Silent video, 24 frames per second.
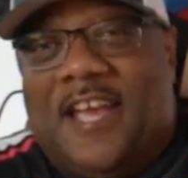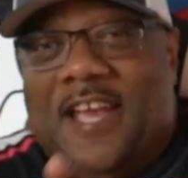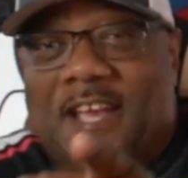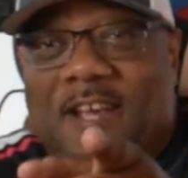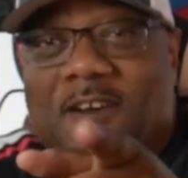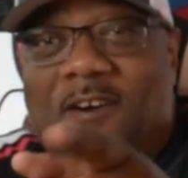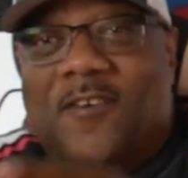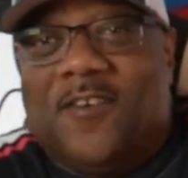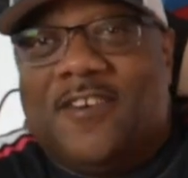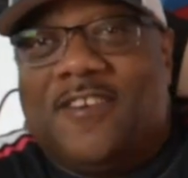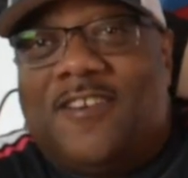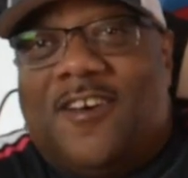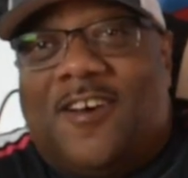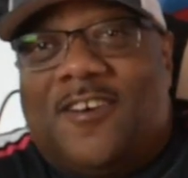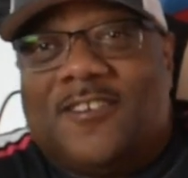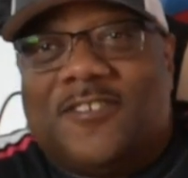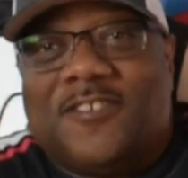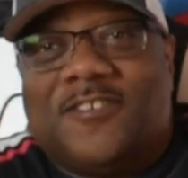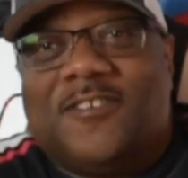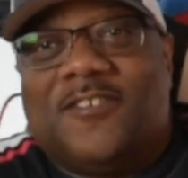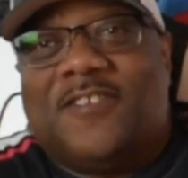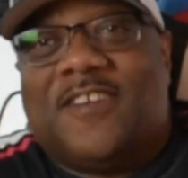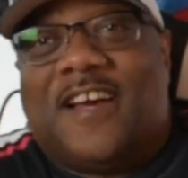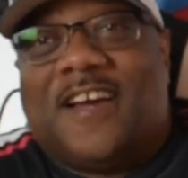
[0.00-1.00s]
And go to
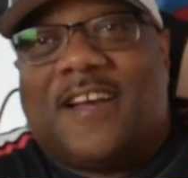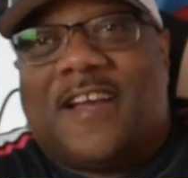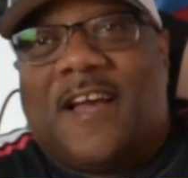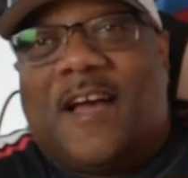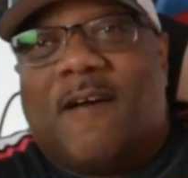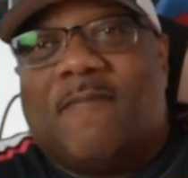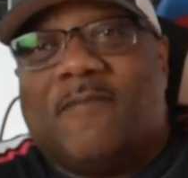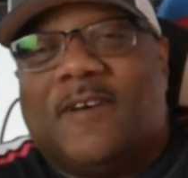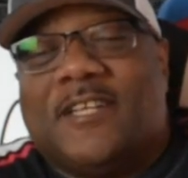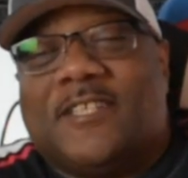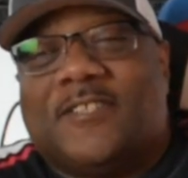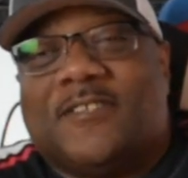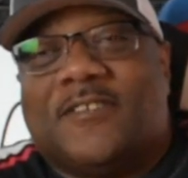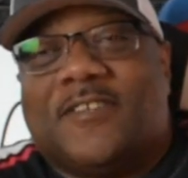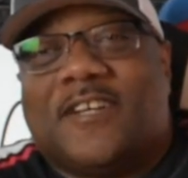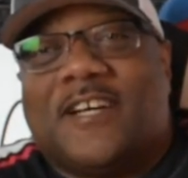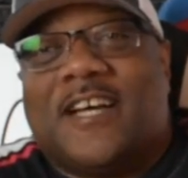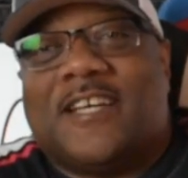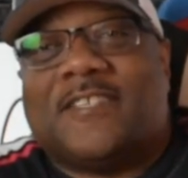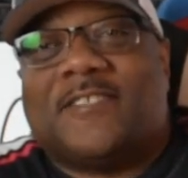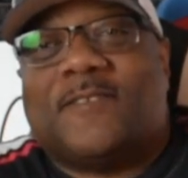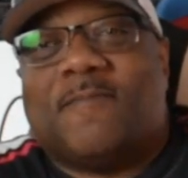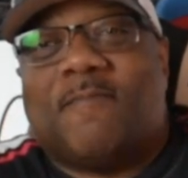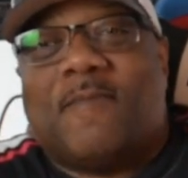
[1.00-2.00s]
Dawson U dot com and get you a
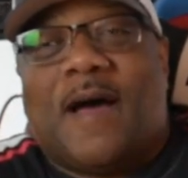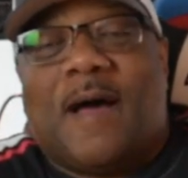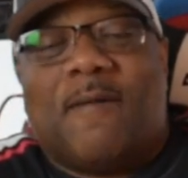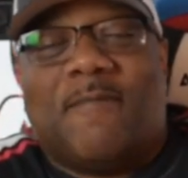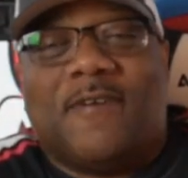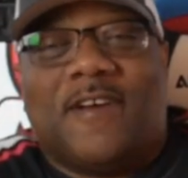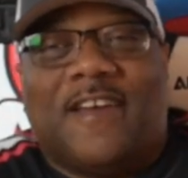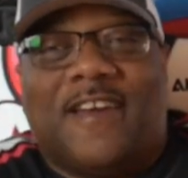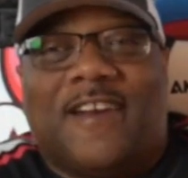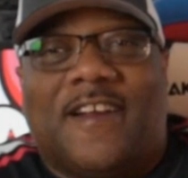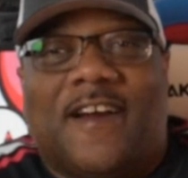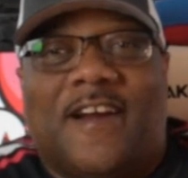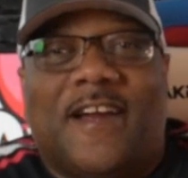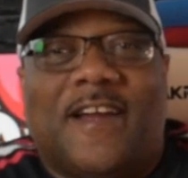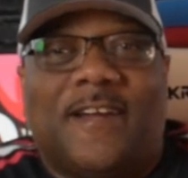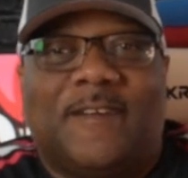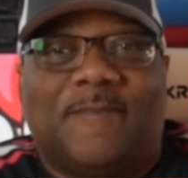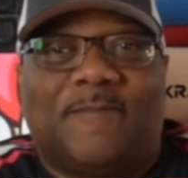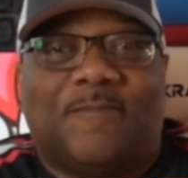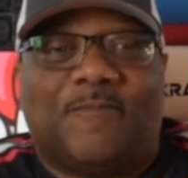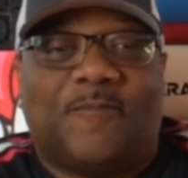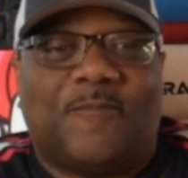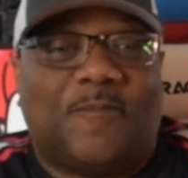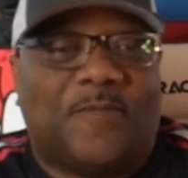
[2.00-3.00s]
custom bobblehead, all
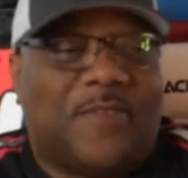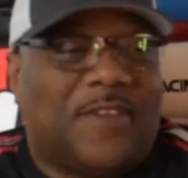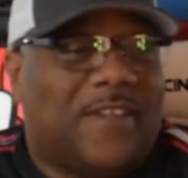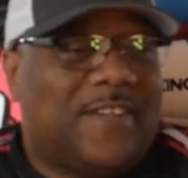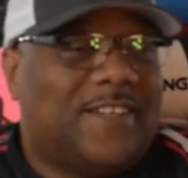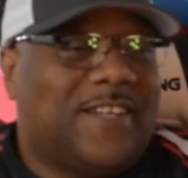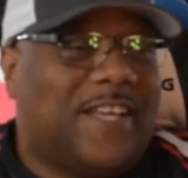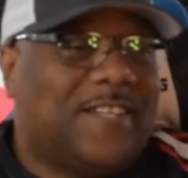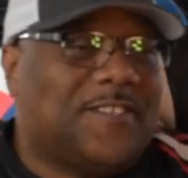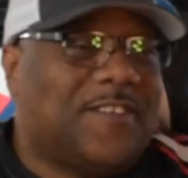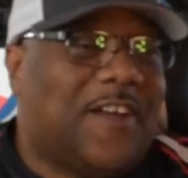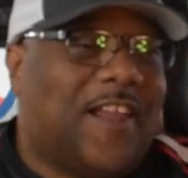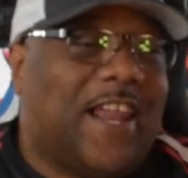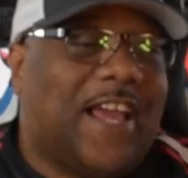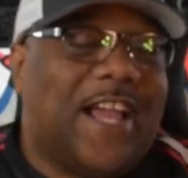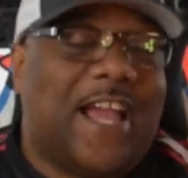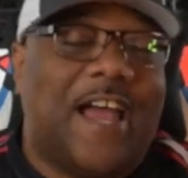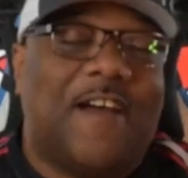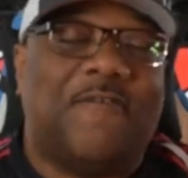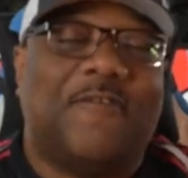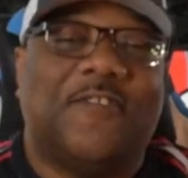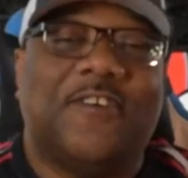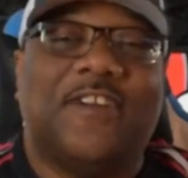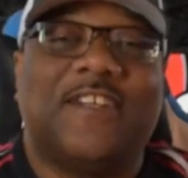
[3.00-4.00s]
right? That's all I
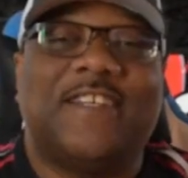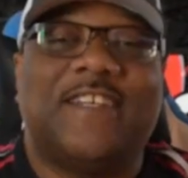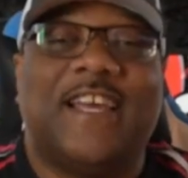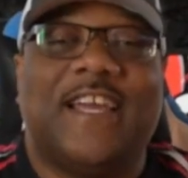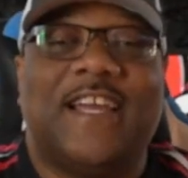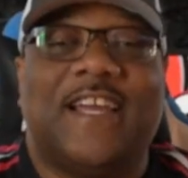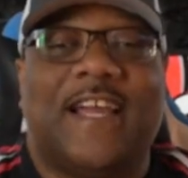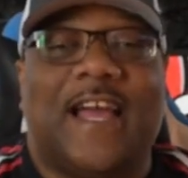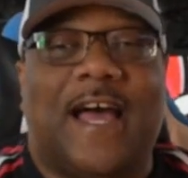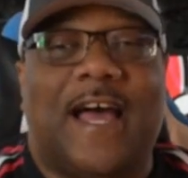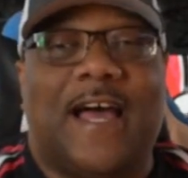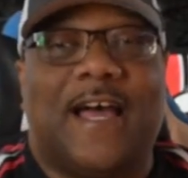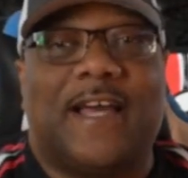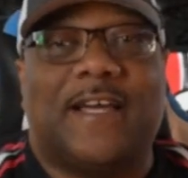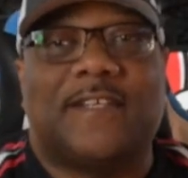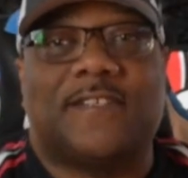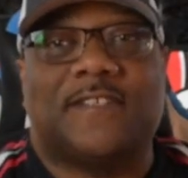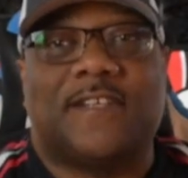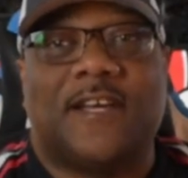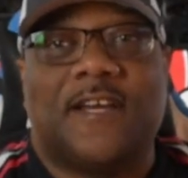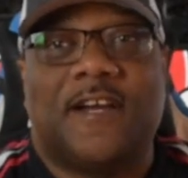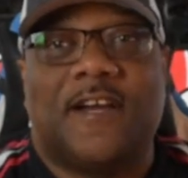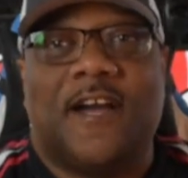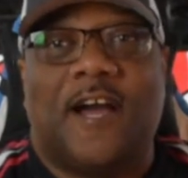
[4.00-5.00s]
got for today,
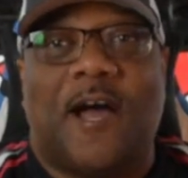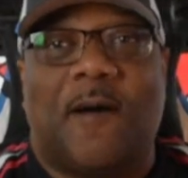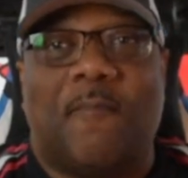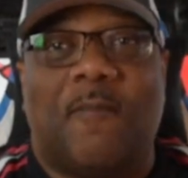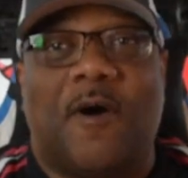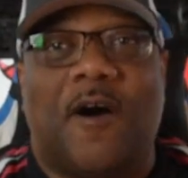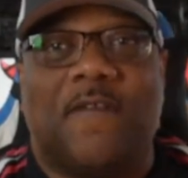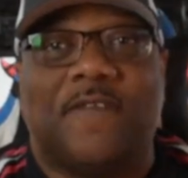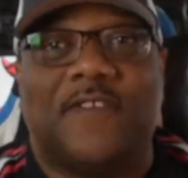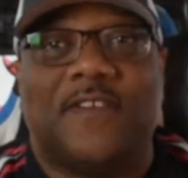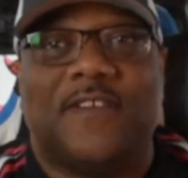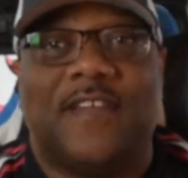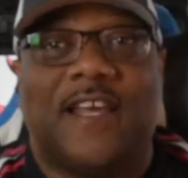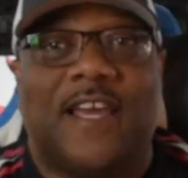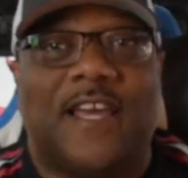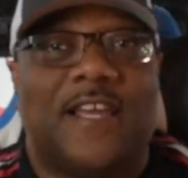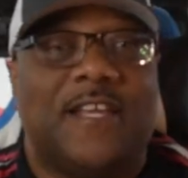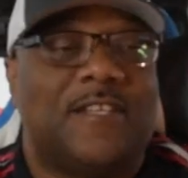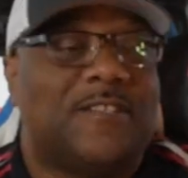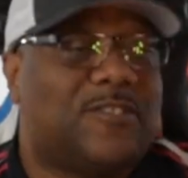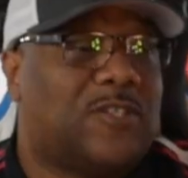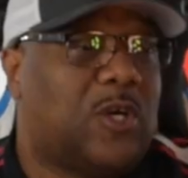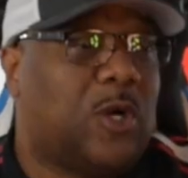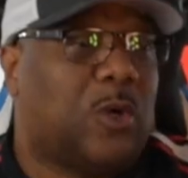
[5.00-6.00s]
guys. I'm off
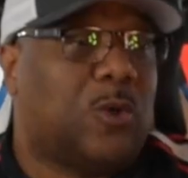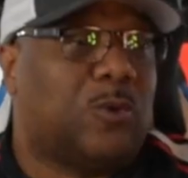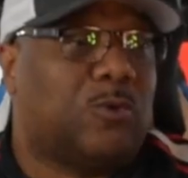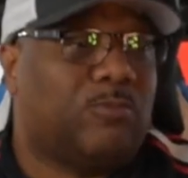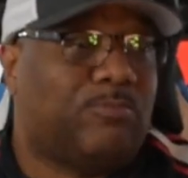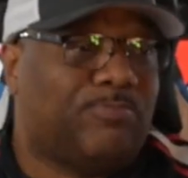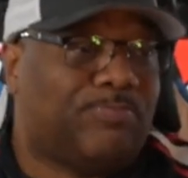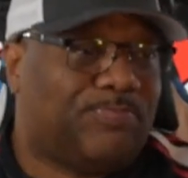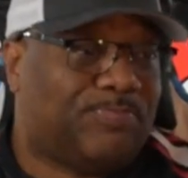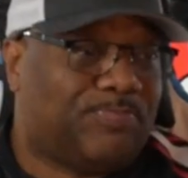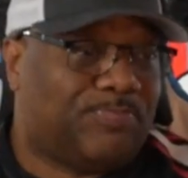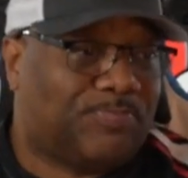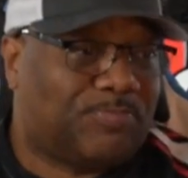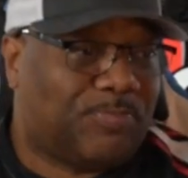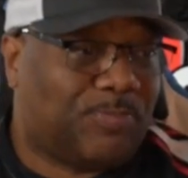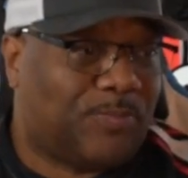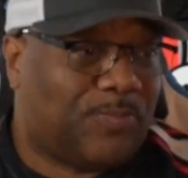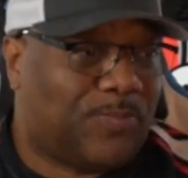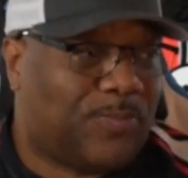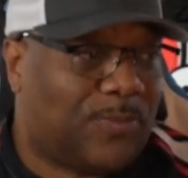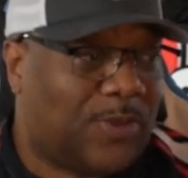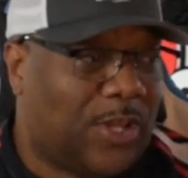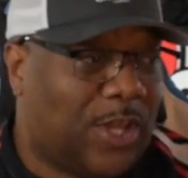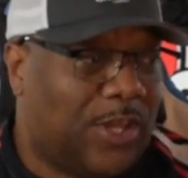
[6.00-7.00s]
today, so
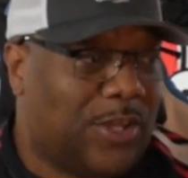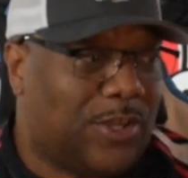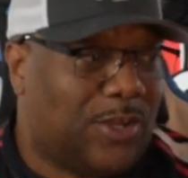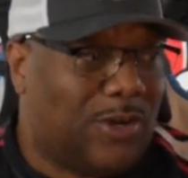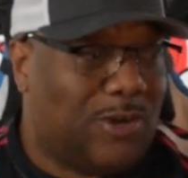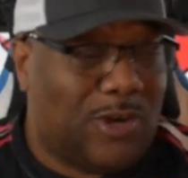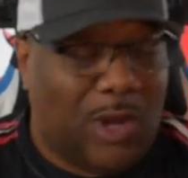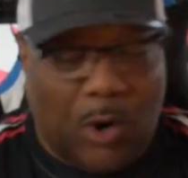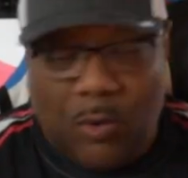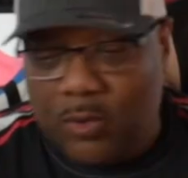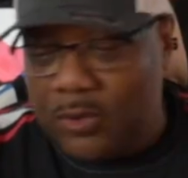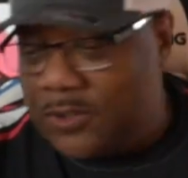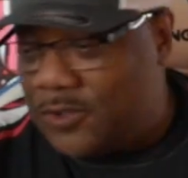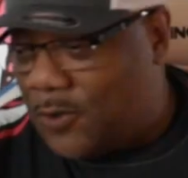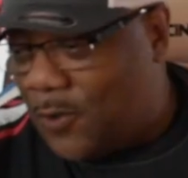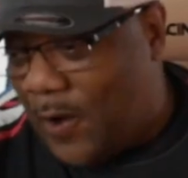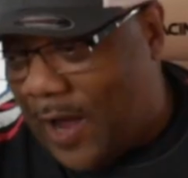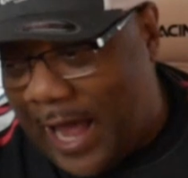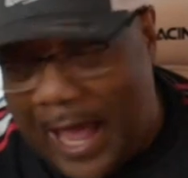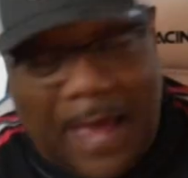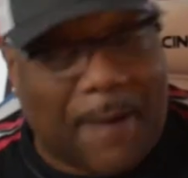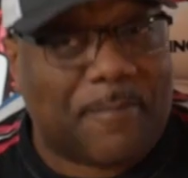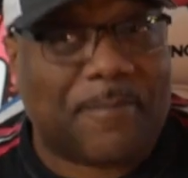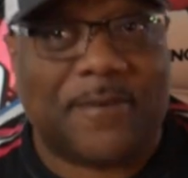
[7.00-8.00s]
you know what's
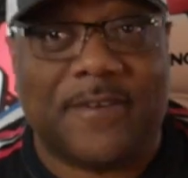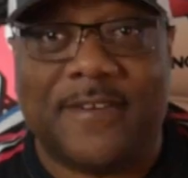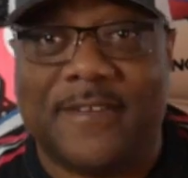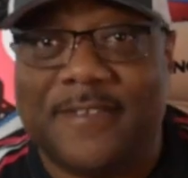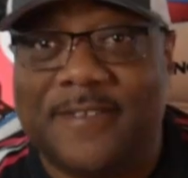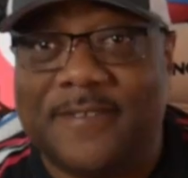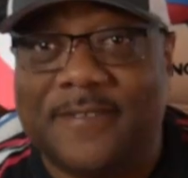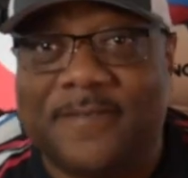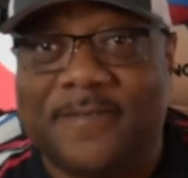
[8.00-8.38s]
gonna happen.